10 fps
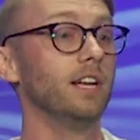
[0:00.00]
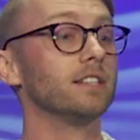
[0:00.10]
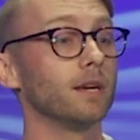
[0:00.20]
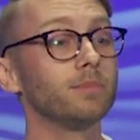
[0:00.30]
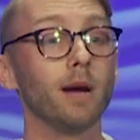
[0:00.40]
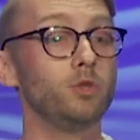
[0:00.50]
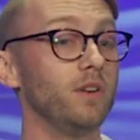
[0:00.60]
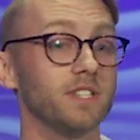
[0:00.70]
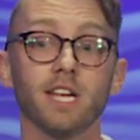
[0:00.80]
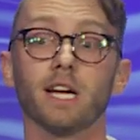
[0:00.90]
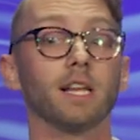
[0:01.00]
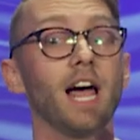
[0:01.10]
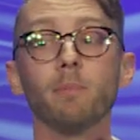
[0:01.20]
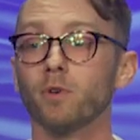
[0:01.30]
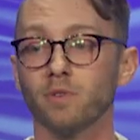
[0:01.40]
Sometimes you even take a
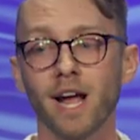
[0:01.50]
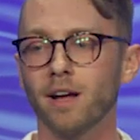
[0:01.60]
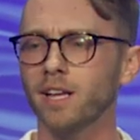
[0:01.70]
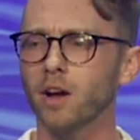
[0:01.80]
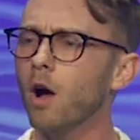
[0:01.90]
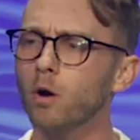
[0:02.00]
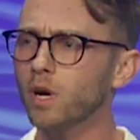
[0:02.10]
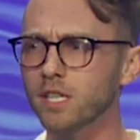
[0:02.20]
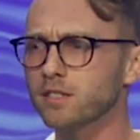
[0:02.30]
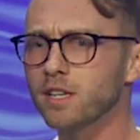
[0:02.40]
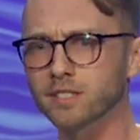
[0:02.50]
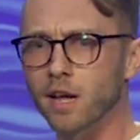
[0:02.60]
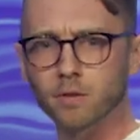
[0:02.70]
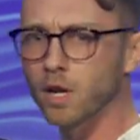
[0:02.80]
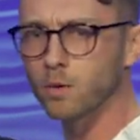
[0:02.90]
lap around, like, oh, what is this? I
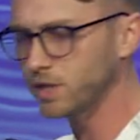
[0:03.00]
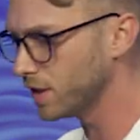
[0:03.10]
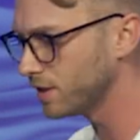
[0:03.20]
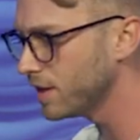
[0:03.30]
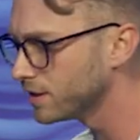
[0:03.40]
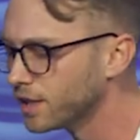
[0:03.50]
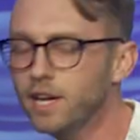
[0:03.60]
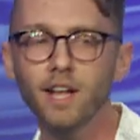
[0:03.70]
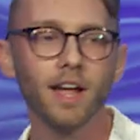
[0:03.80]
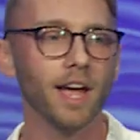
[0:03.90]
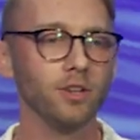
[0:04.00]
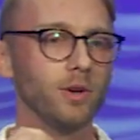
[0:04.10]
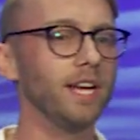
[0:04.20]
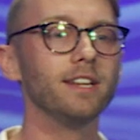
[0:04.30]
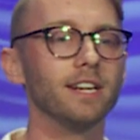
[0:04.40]
don't know what this is. And you
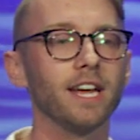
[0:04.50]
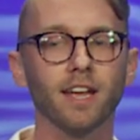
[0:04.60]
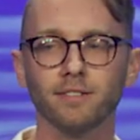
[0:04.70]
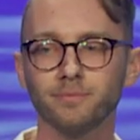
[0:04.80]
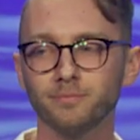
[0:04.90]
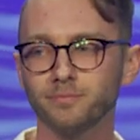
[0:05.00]
eat it again.